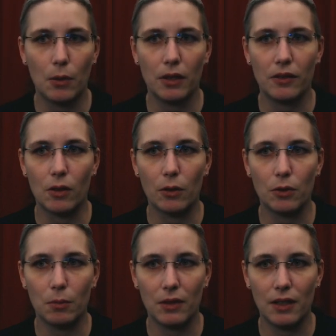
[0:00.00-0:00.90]
what is going
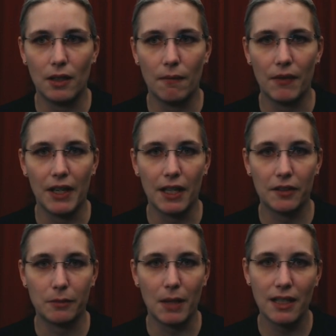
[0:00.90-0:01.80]
to be the
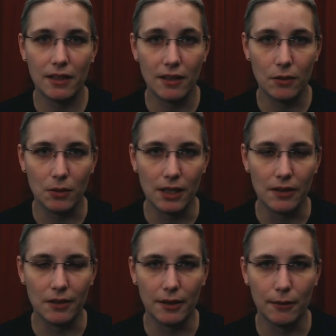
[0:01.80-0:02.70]
next maintenance release.